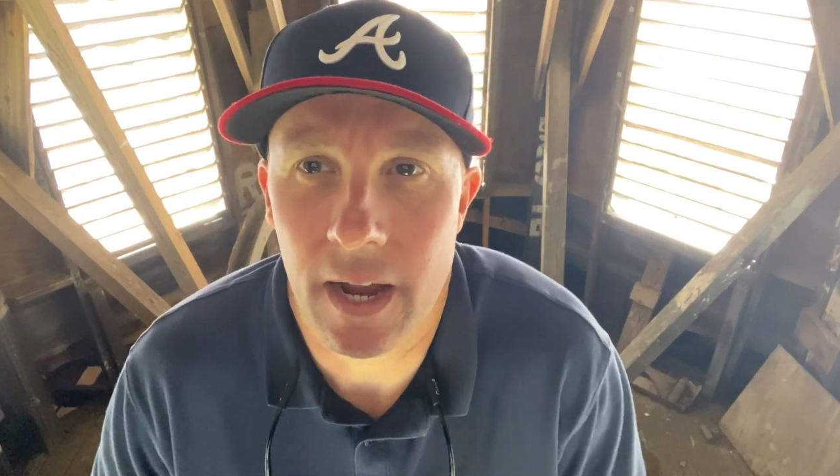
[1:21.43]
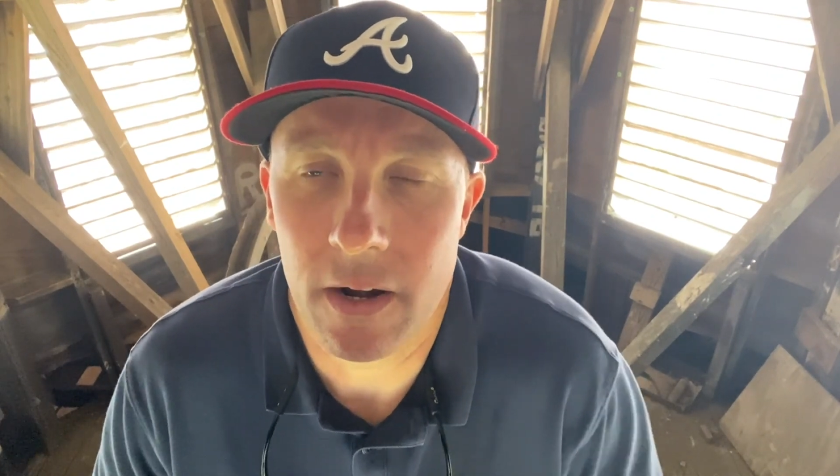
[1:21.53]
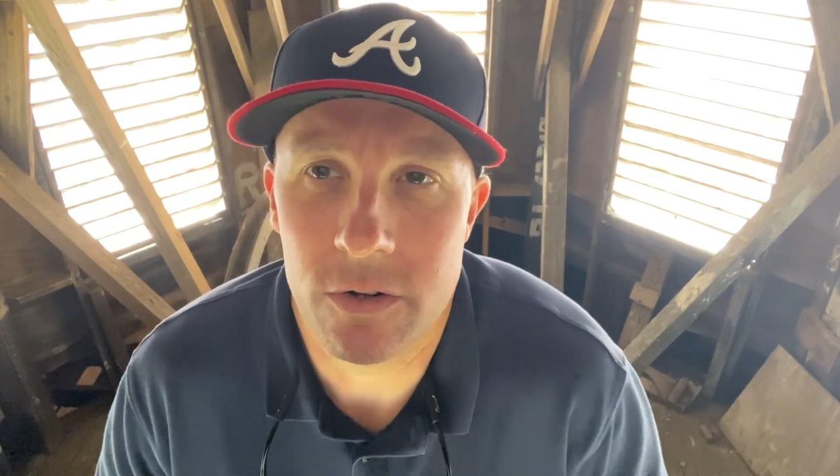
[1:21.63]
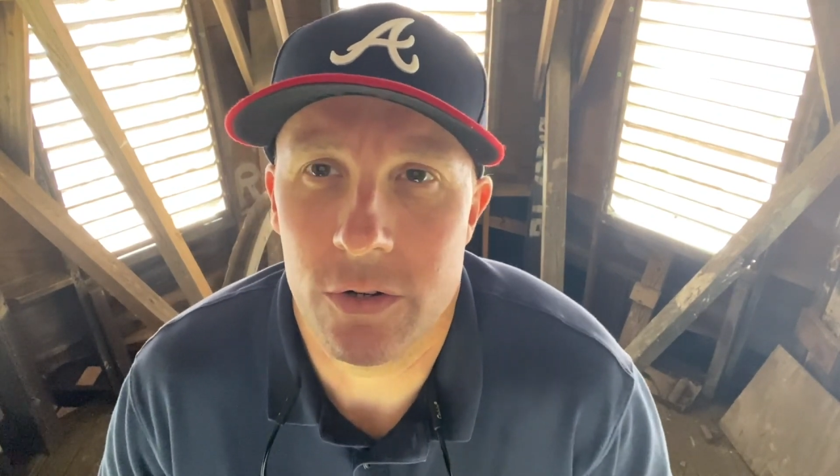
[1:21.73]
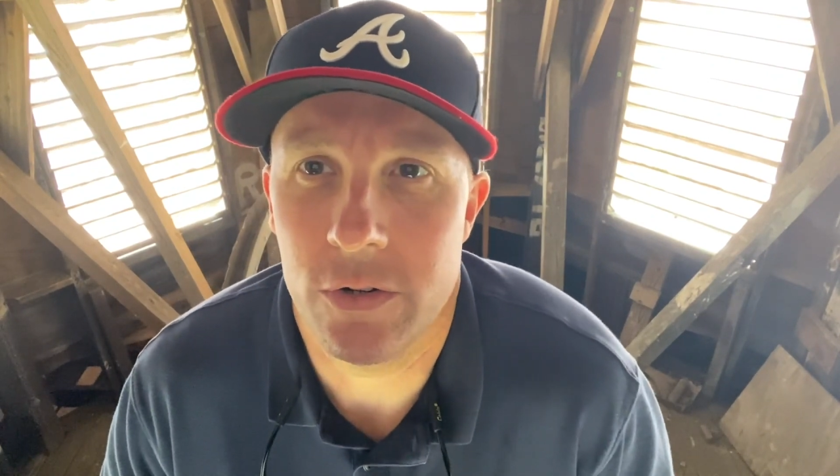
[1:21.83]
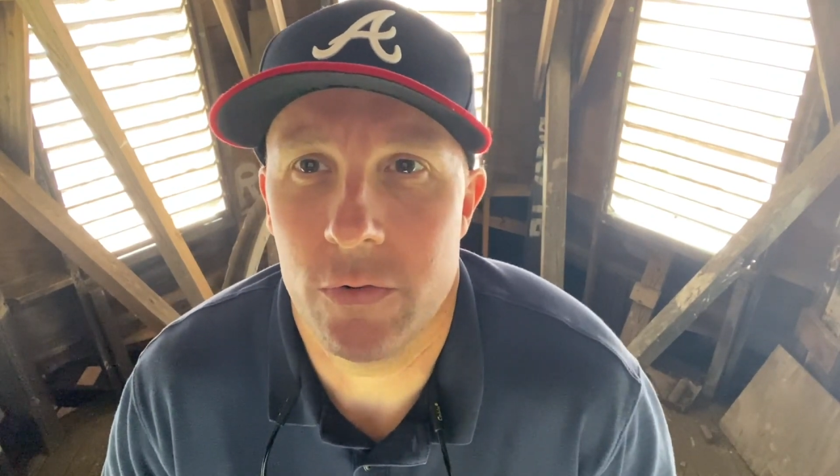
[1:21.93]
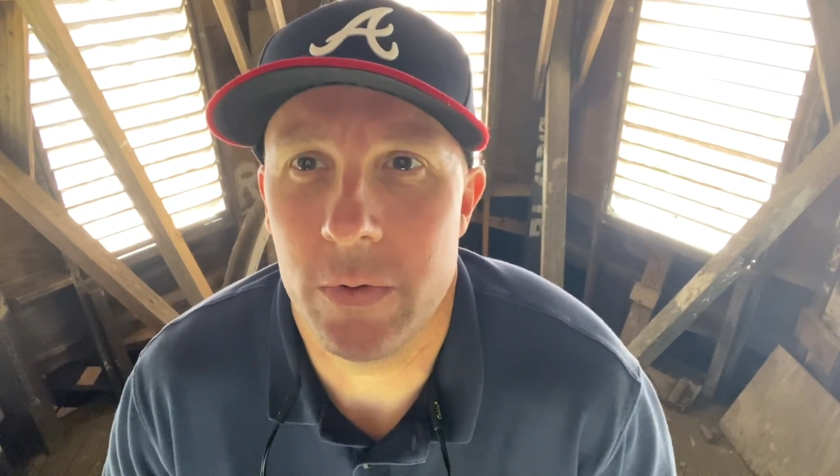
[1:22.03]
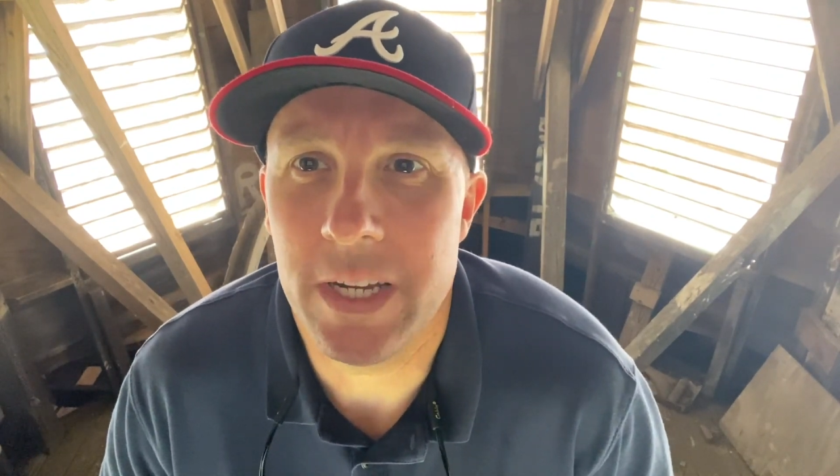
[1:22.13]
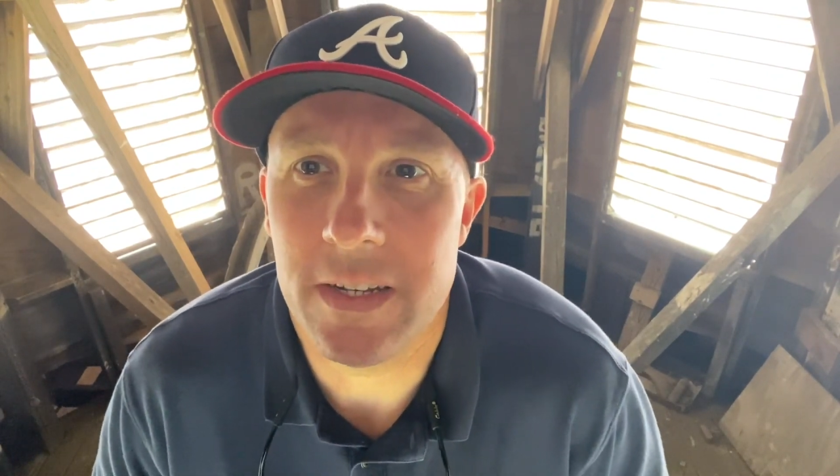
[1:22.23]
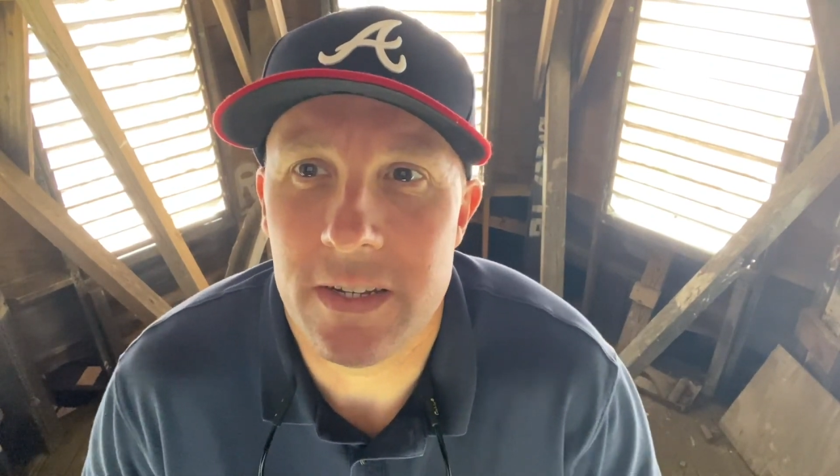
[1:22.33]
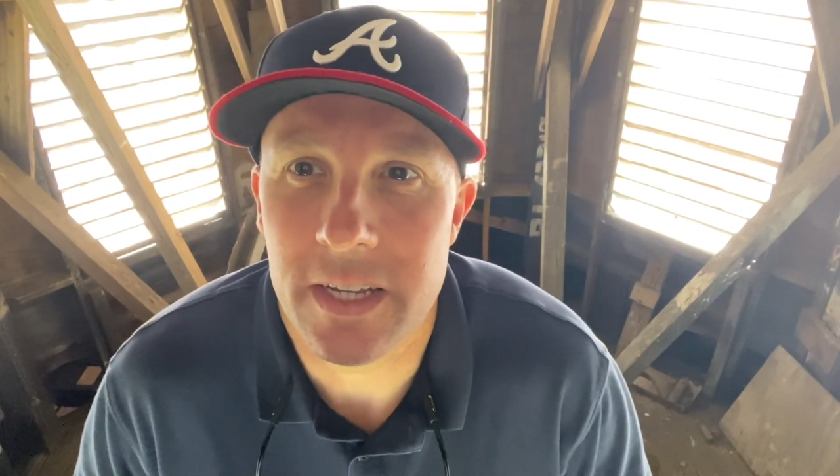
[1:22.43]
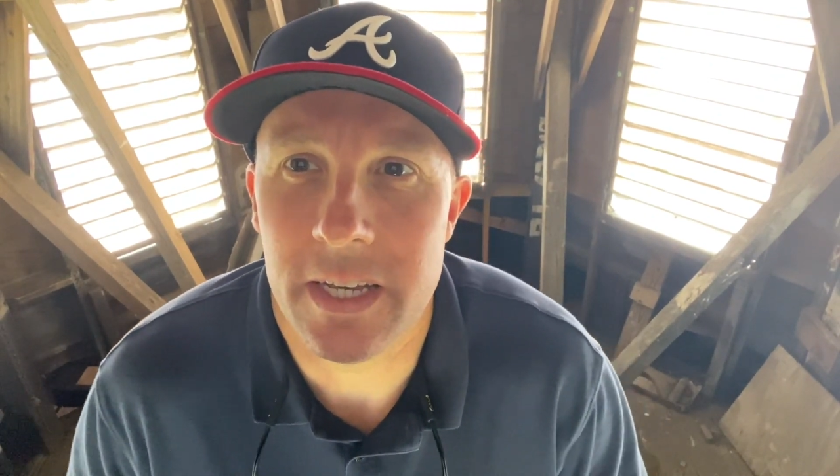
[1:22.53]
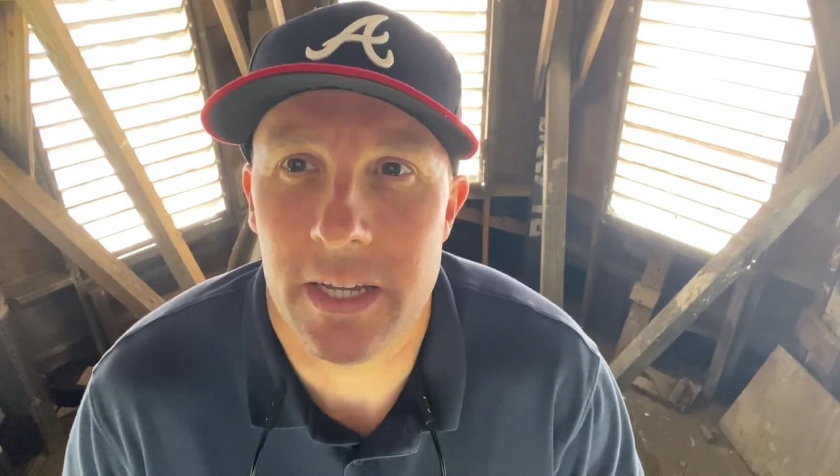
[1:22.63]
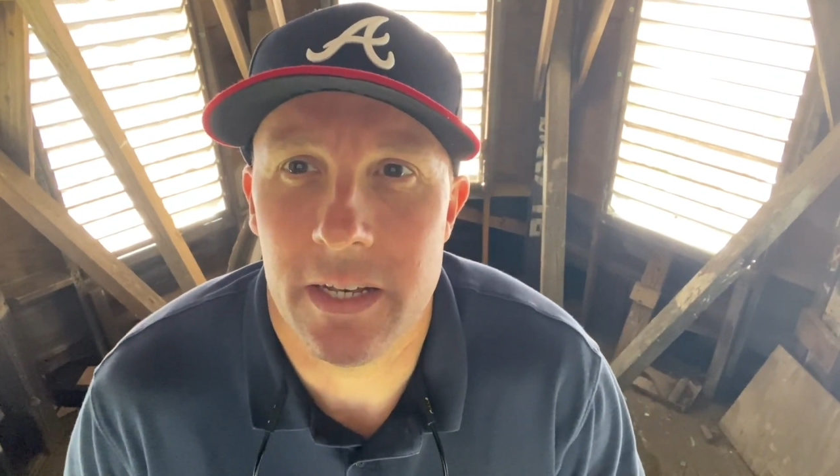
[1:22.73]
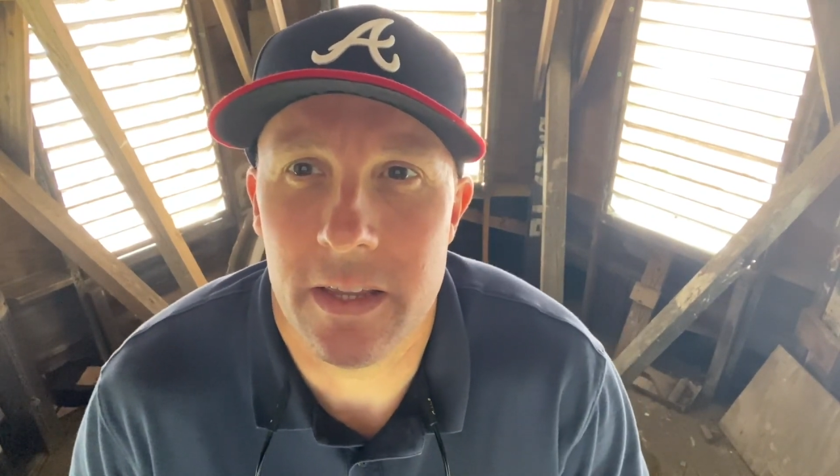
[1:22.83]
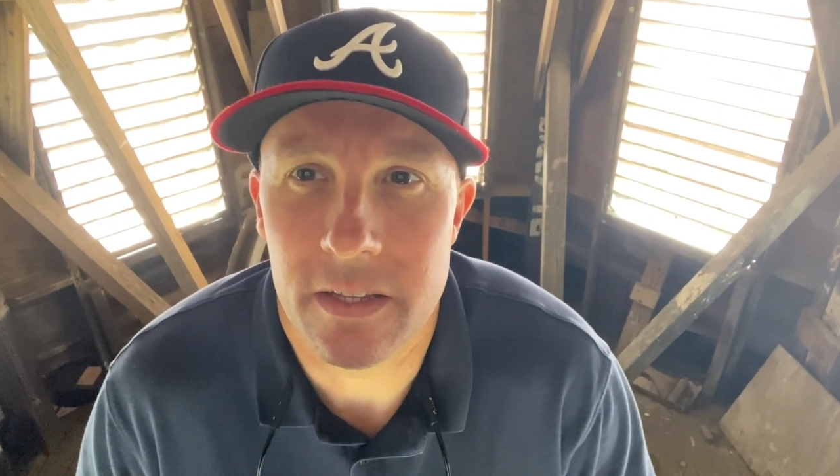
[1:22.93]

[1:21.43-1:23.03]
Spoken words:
church redid